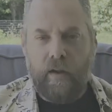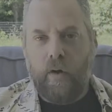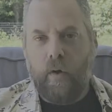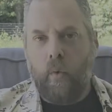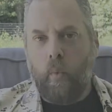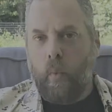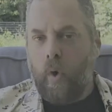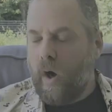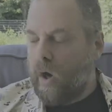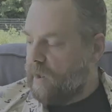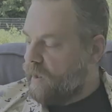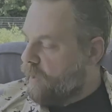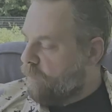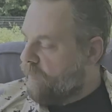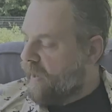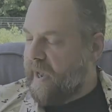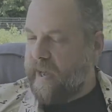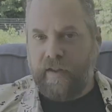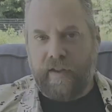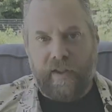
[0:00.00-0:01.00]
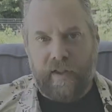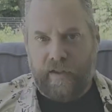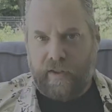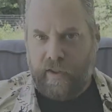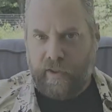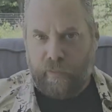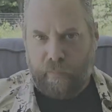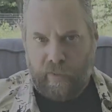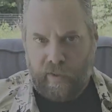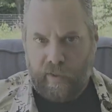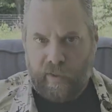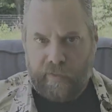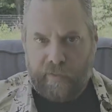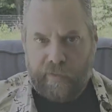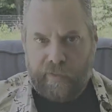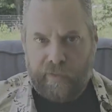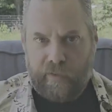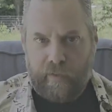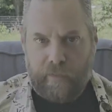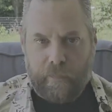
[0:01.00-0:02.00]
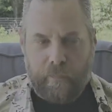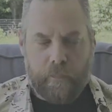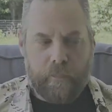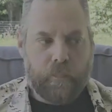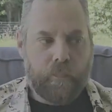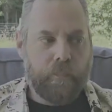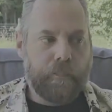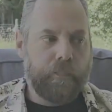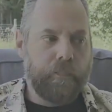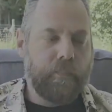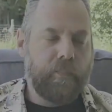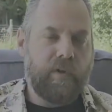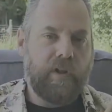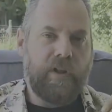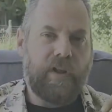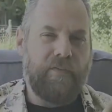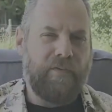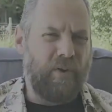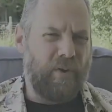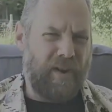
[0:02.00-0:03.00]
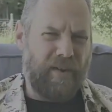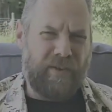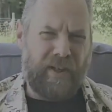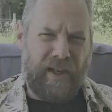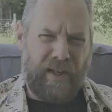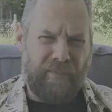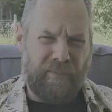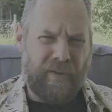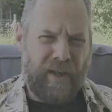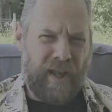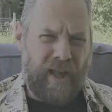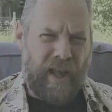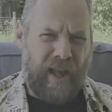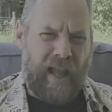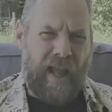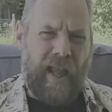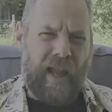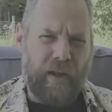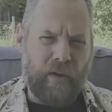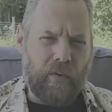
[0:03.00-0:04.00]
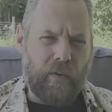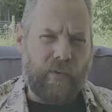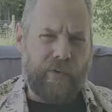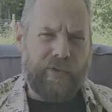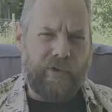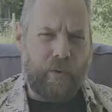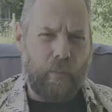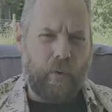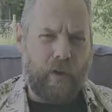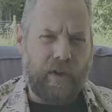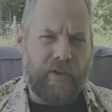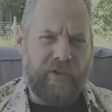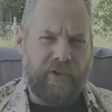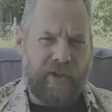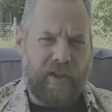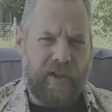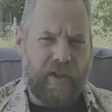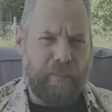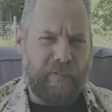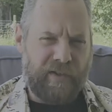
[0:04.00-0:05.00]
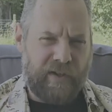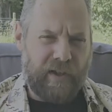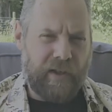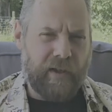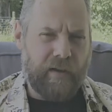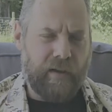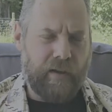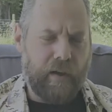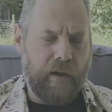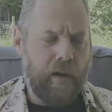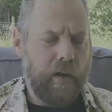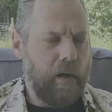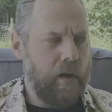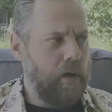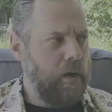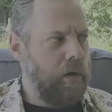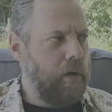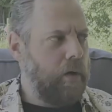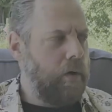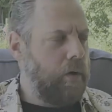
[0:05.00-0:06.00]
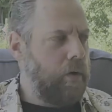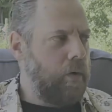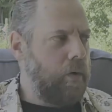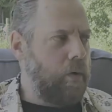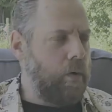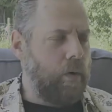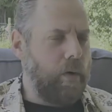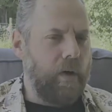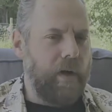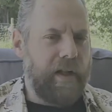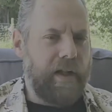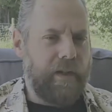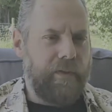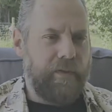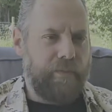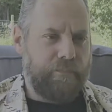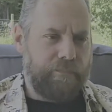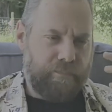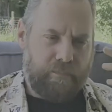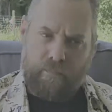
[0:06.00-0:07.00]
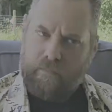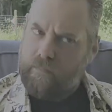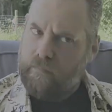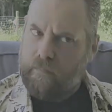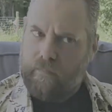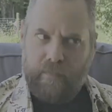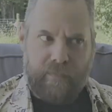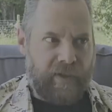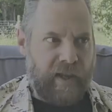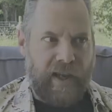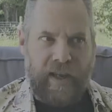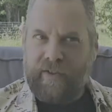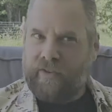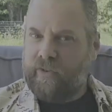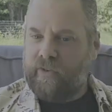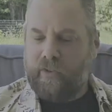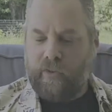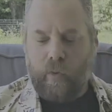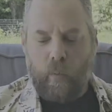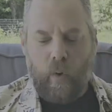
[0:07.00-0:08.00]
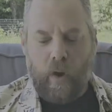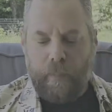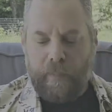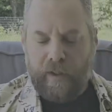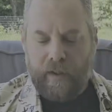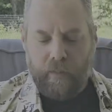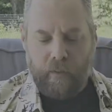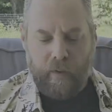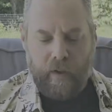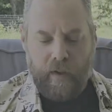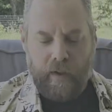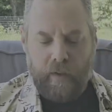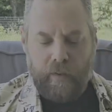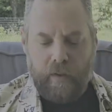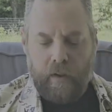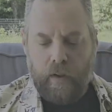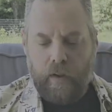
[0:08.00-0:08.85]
while I'm patterning these bullets, if you have any angles you want to see in particular, or any tests you want me to run,